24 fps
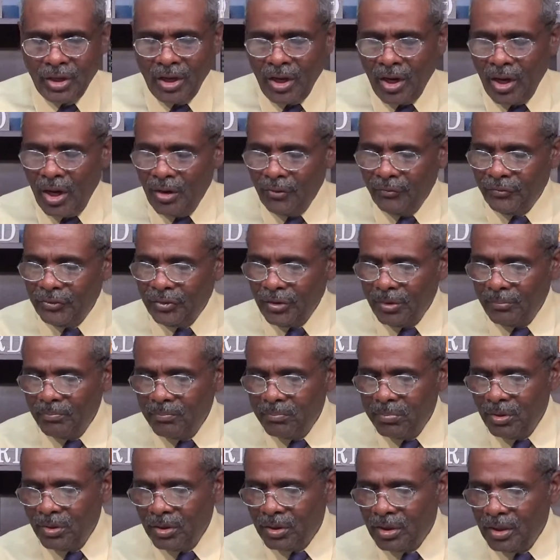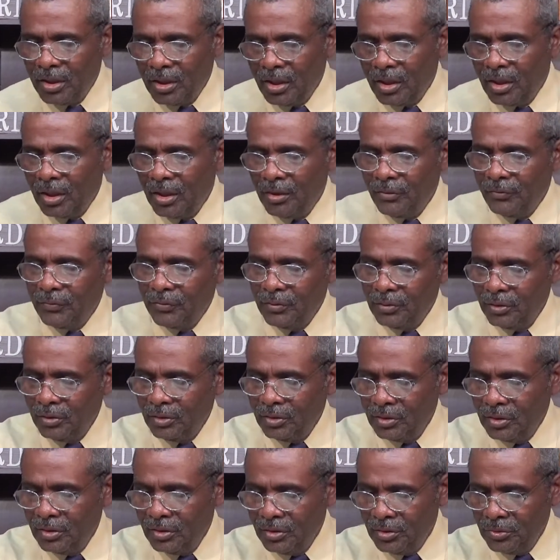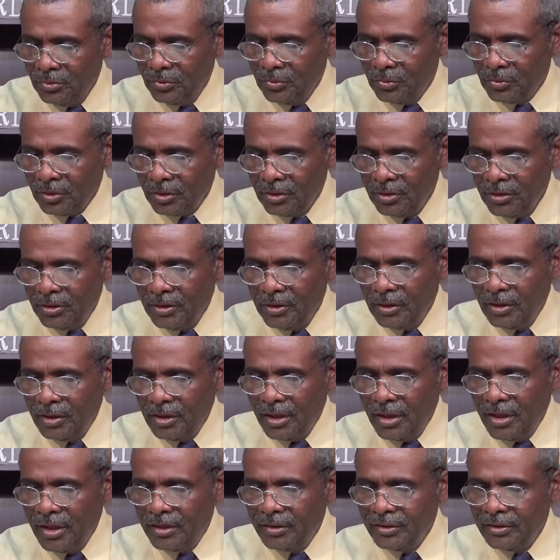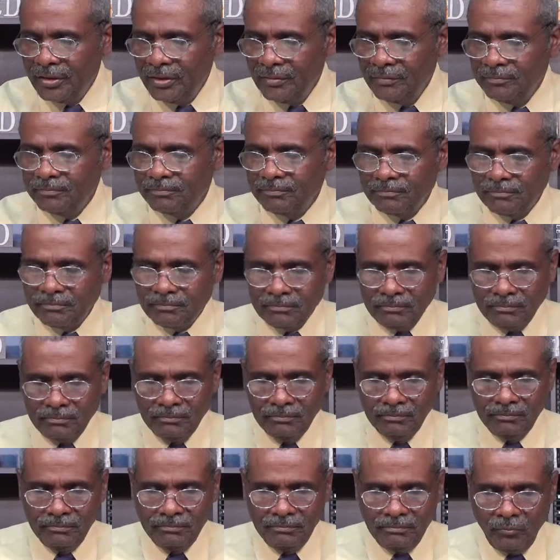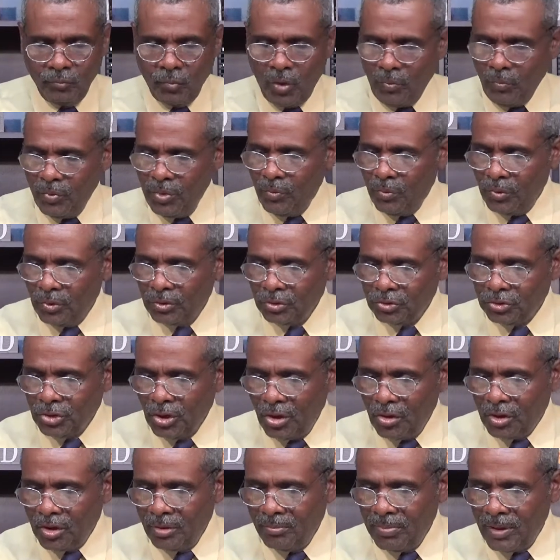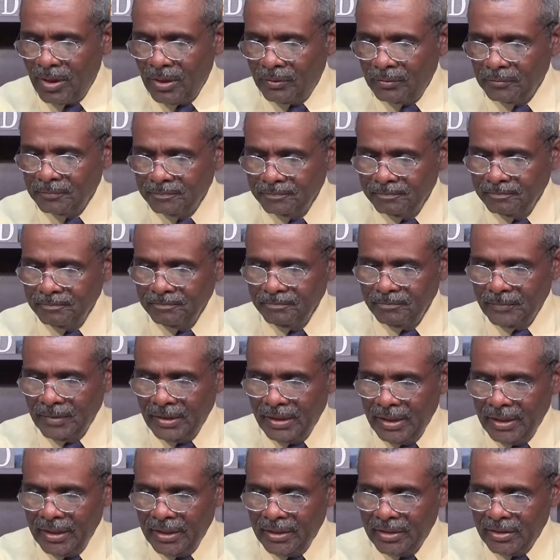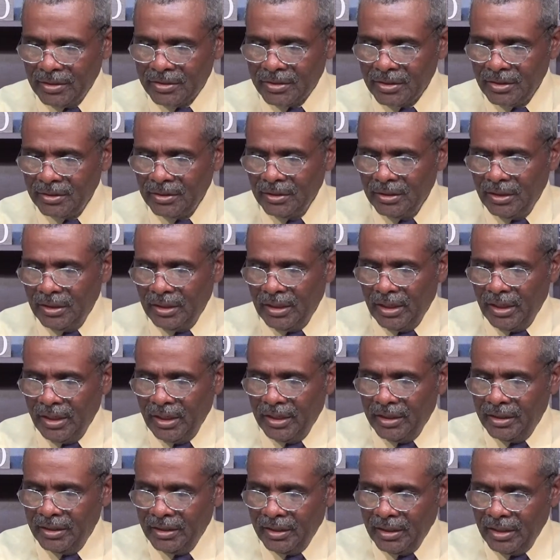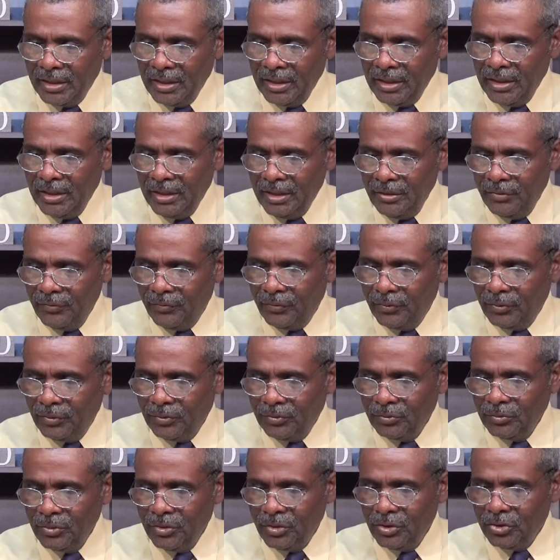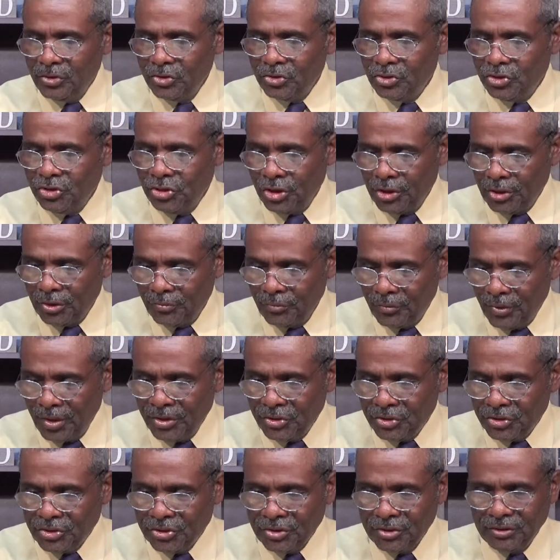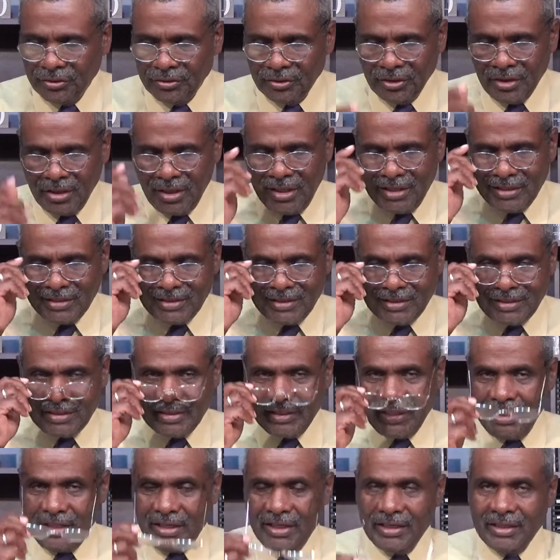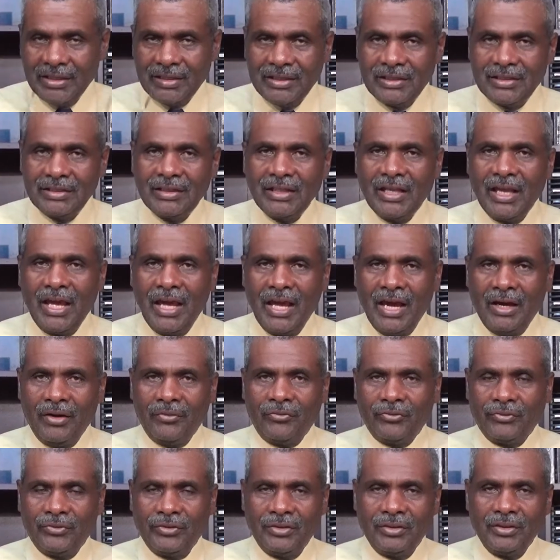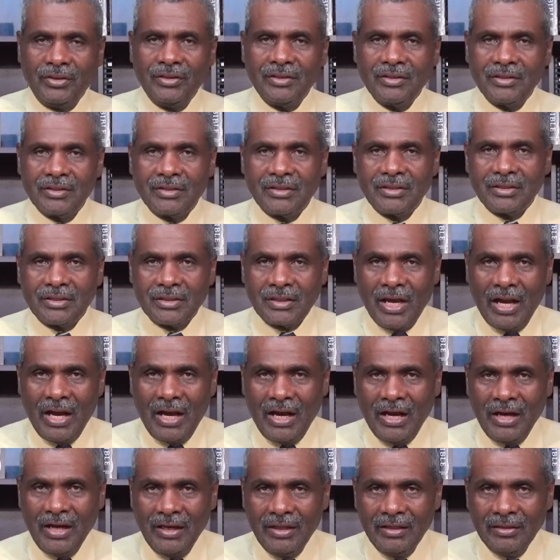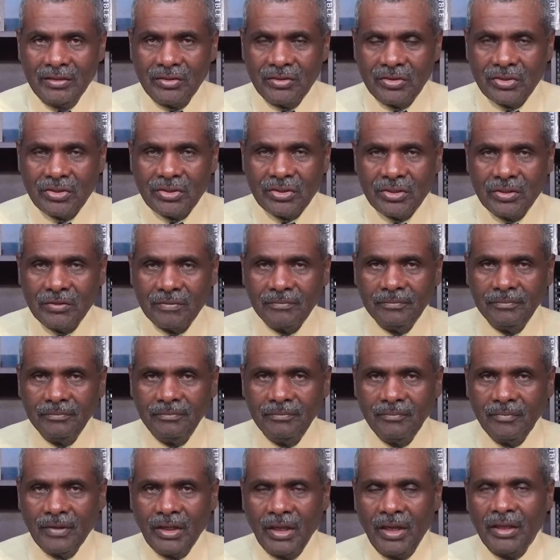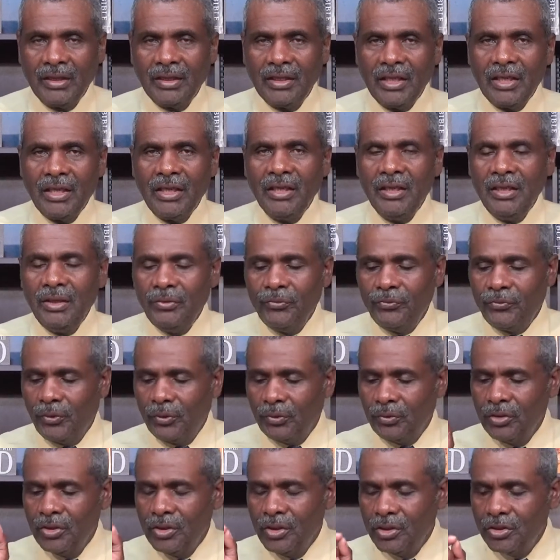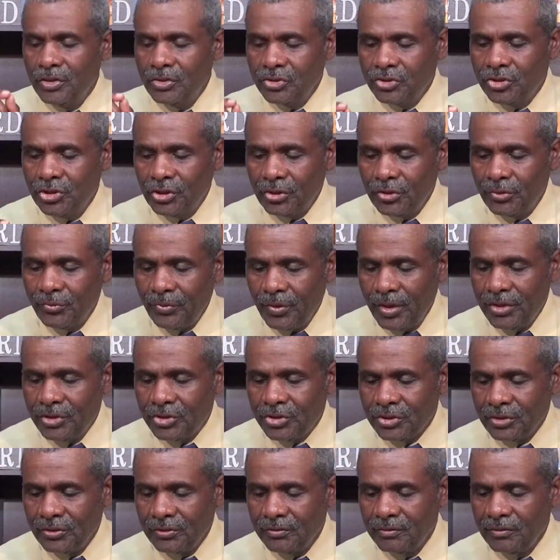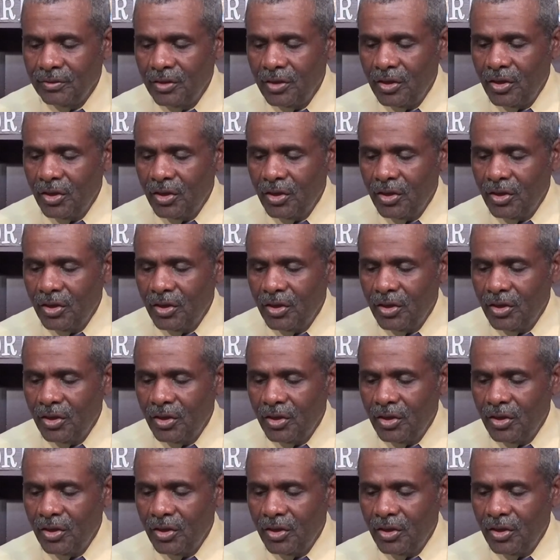of the book of Luke. And what we want to talk about is an evil generation seeketh after signs. An evil generation